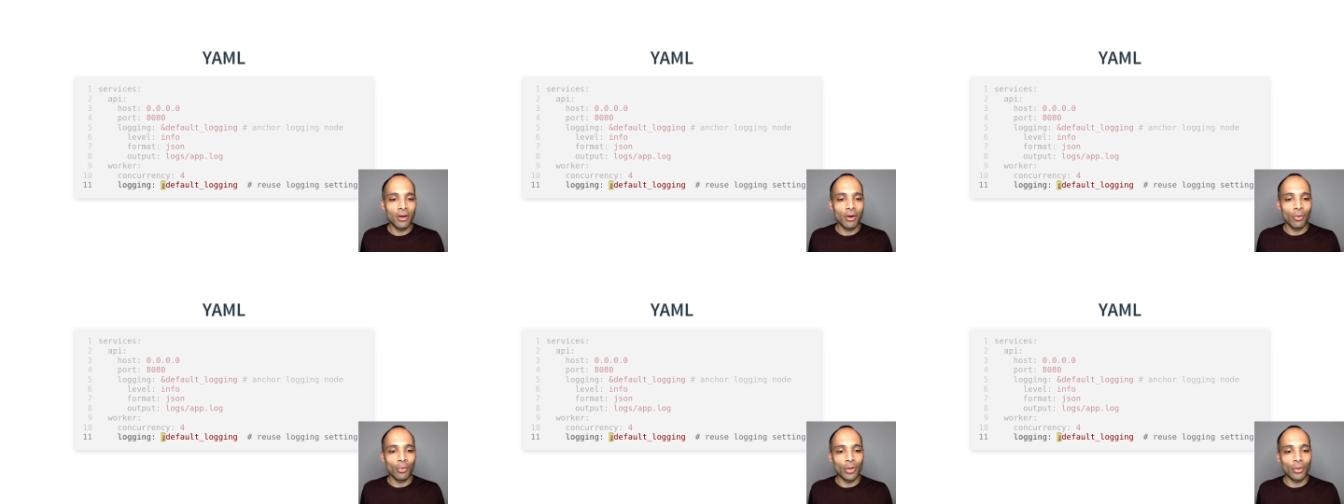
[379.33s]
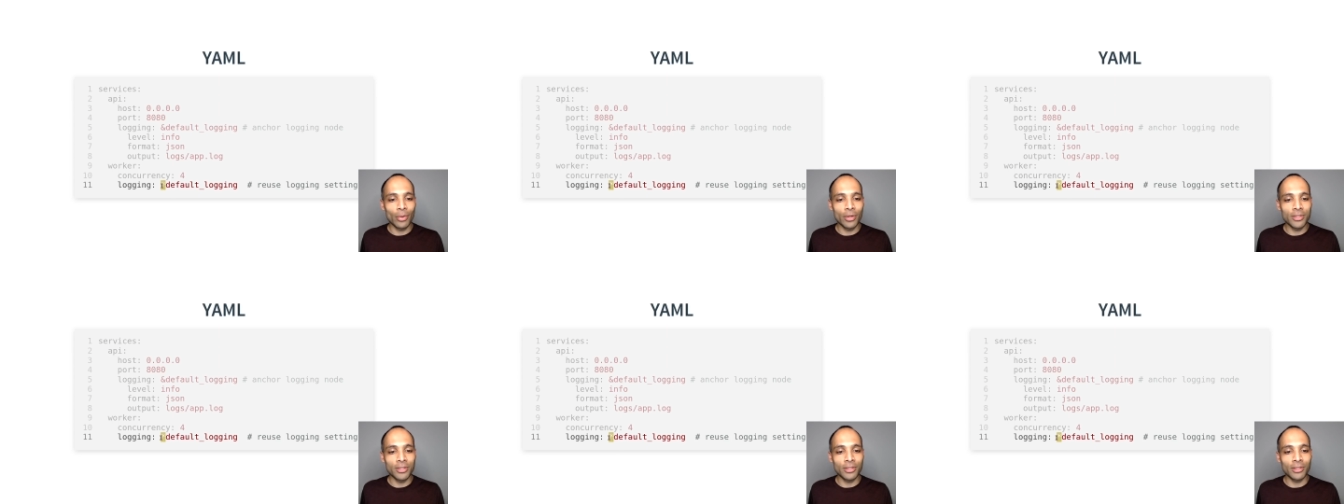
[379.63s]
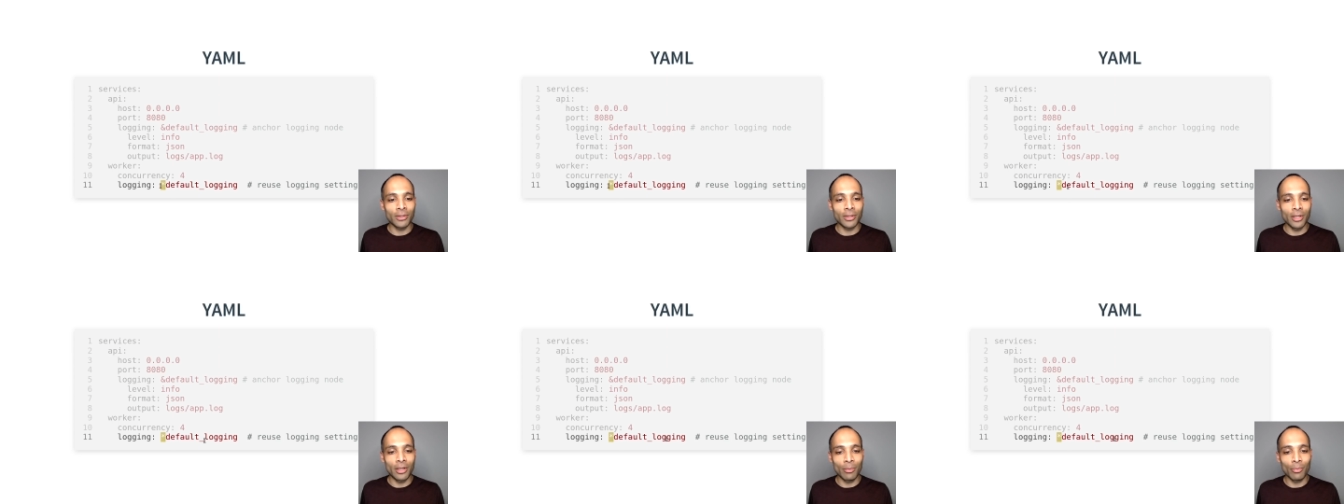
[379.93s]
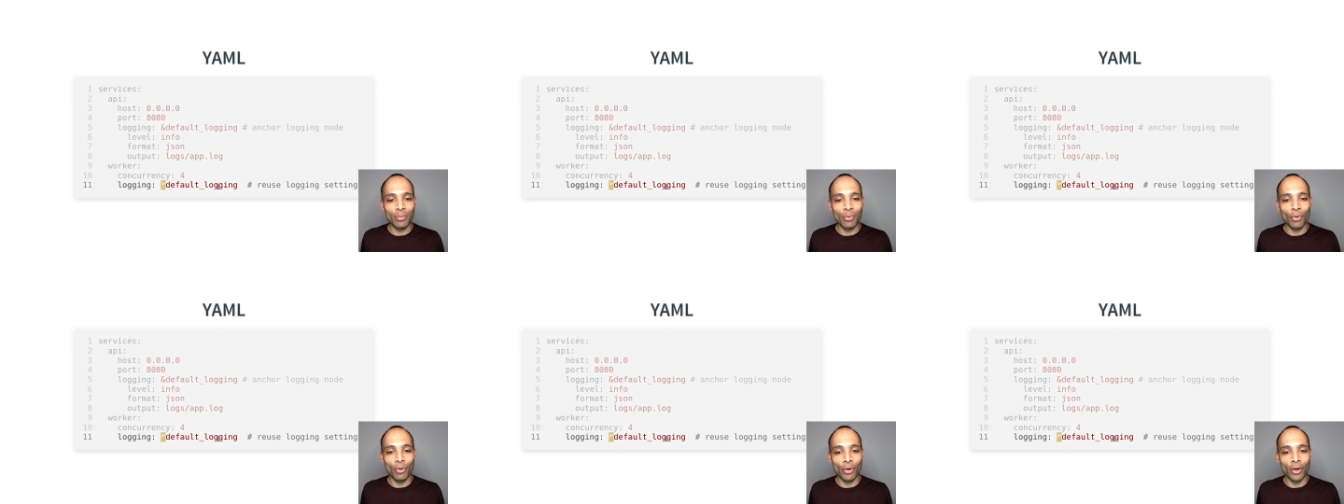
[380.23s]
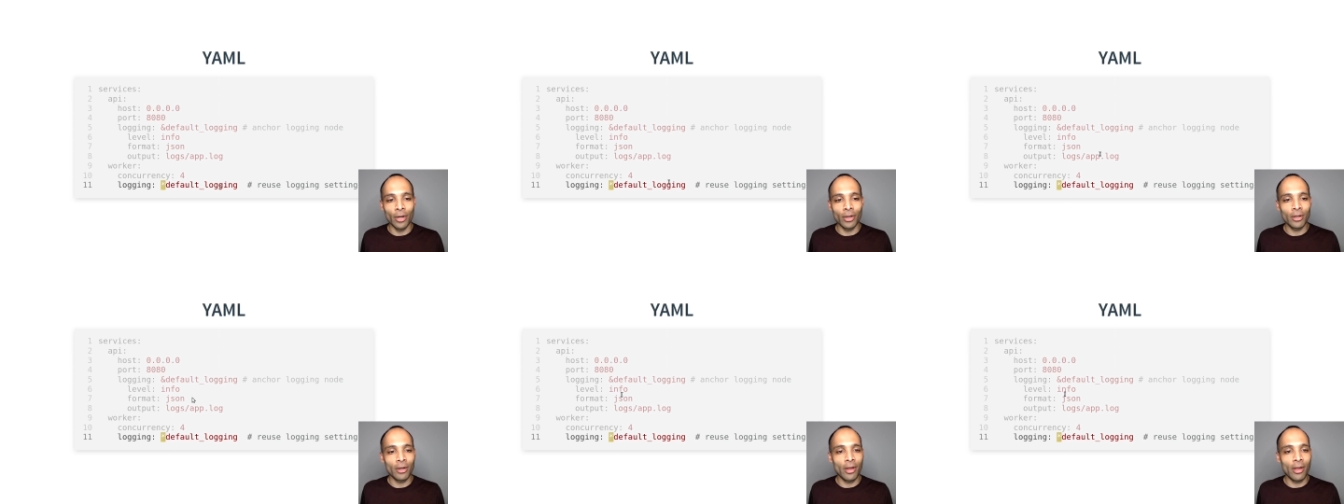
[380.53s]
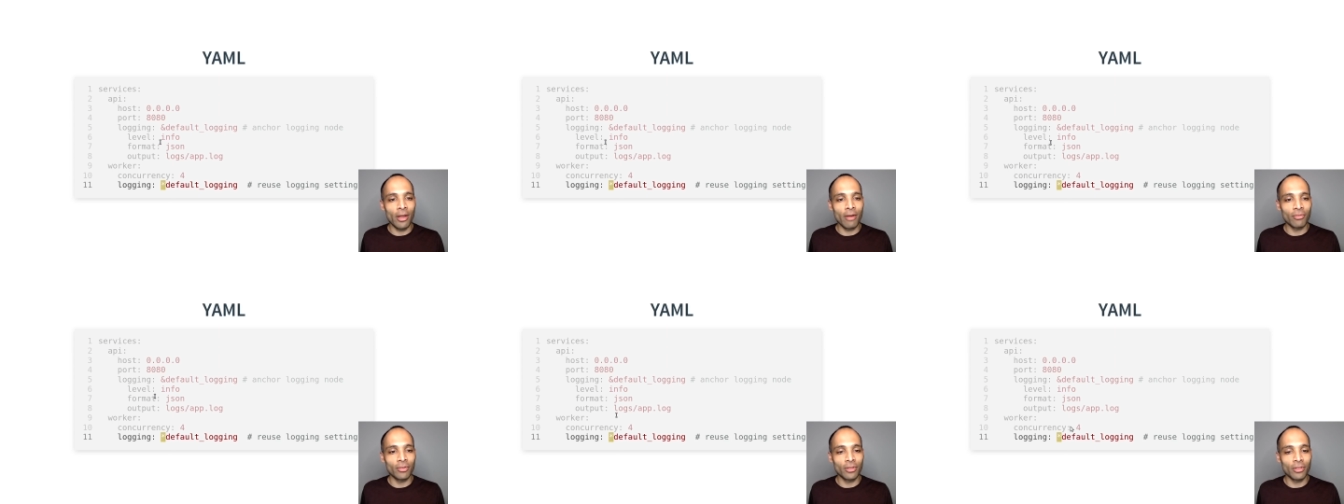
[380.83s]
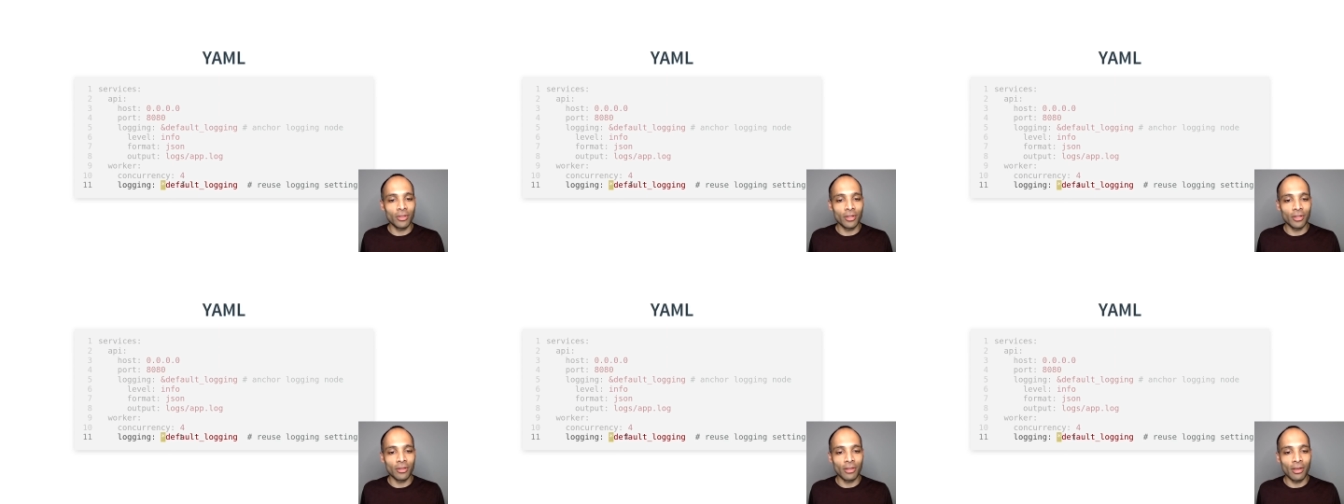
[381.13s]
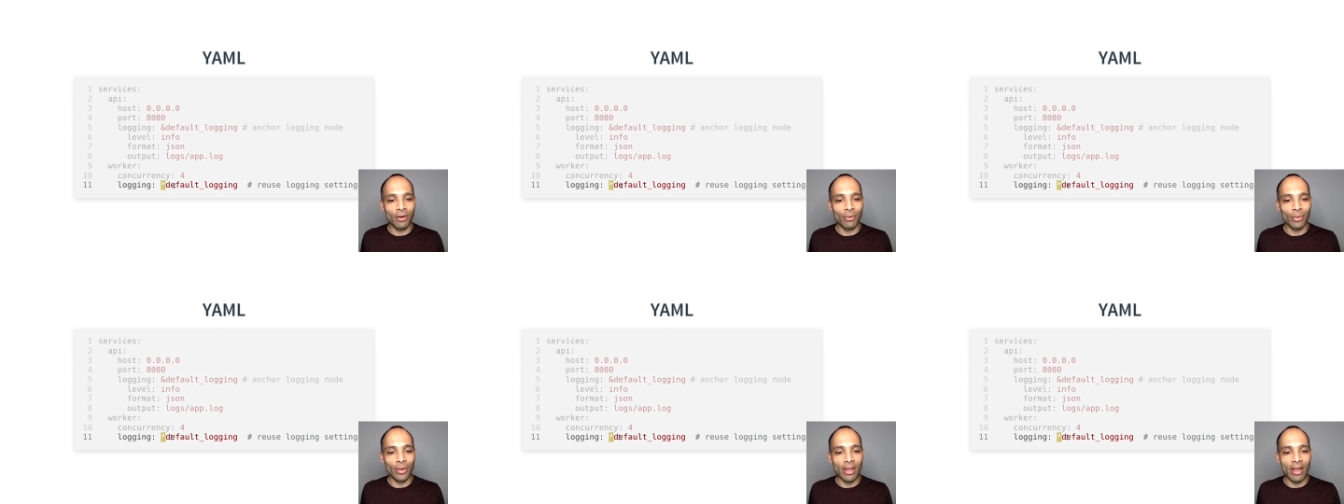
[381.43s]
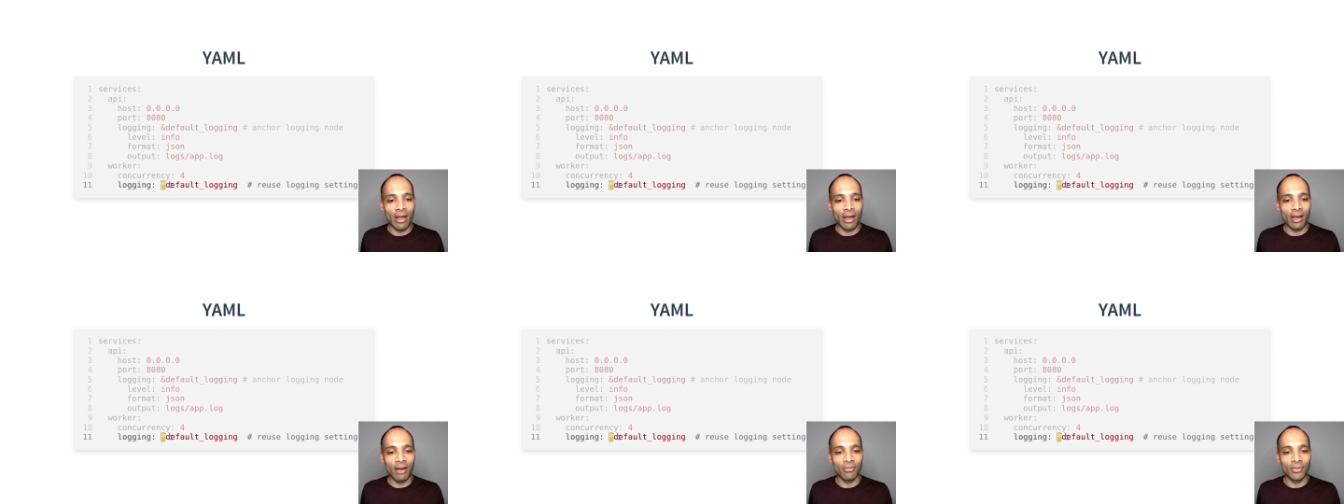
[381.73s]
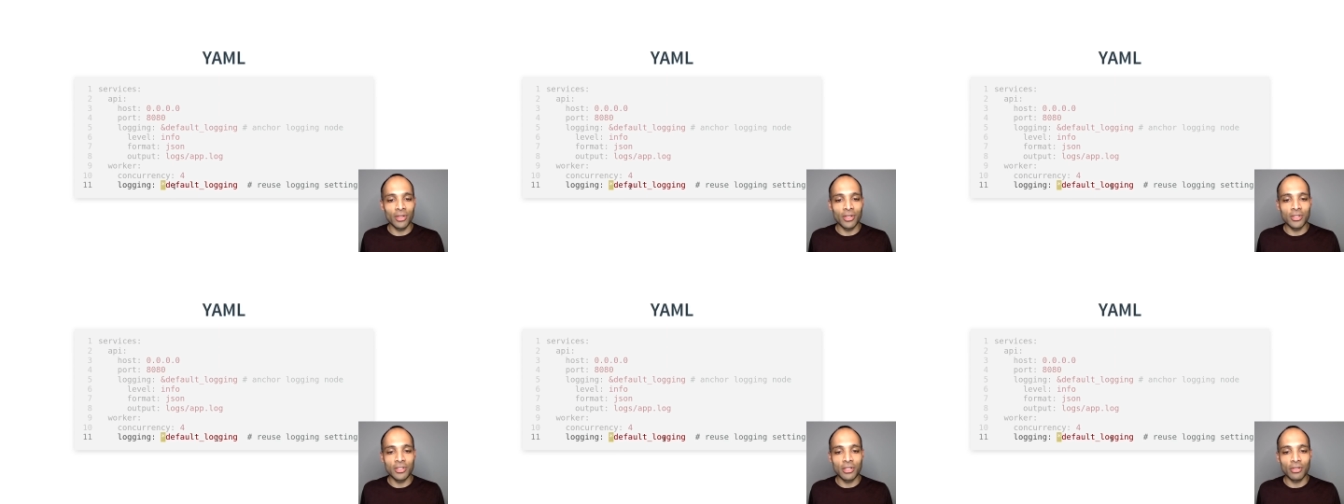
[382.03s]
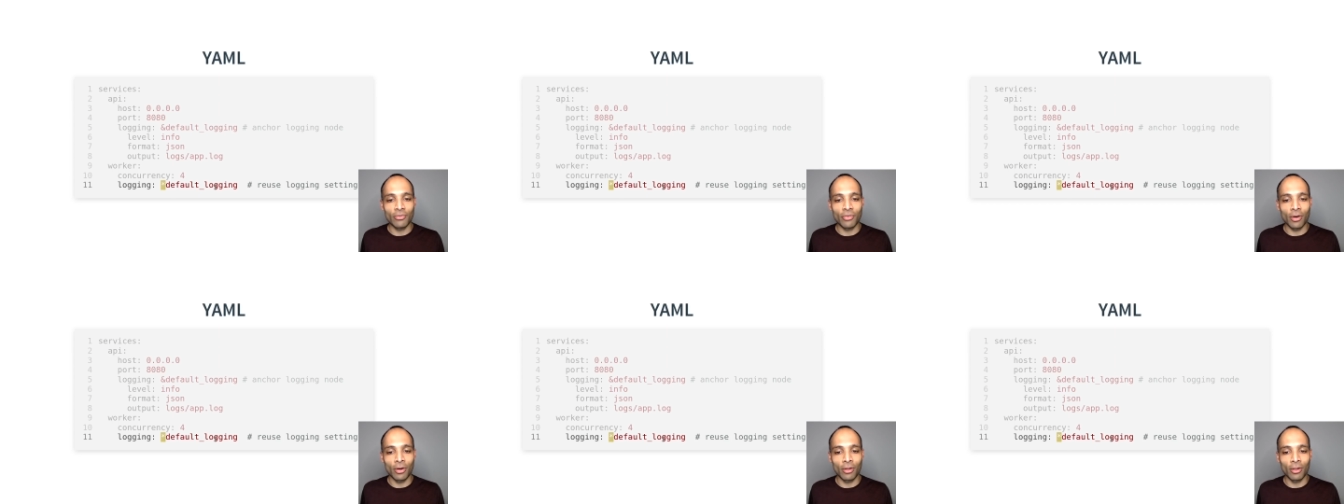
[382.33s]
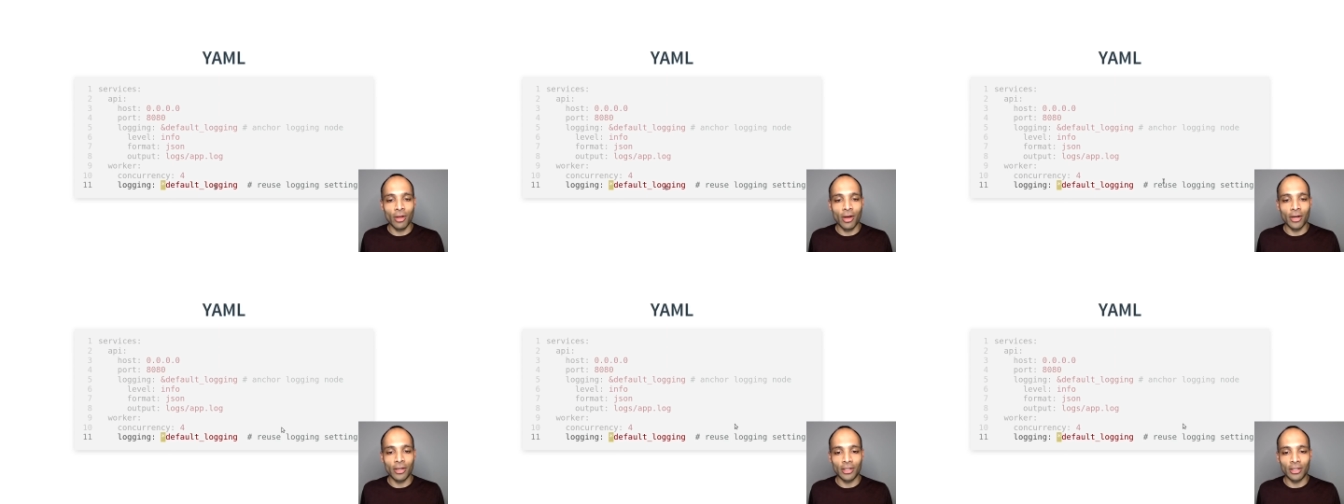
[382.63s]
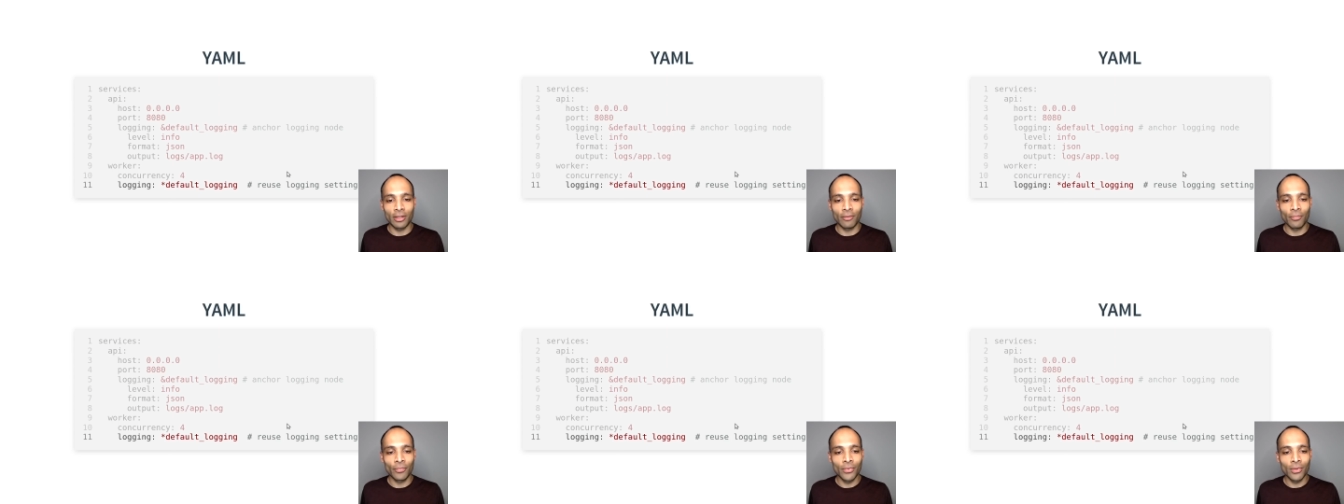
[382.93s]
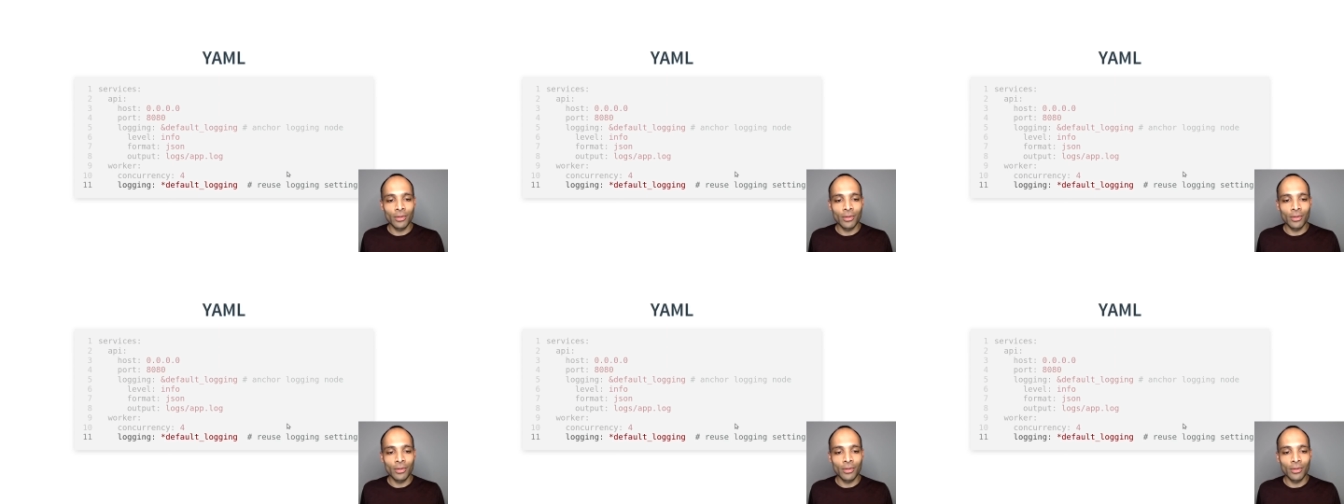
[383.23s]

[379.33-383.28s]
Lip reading: we want to import everything that we have in default logging.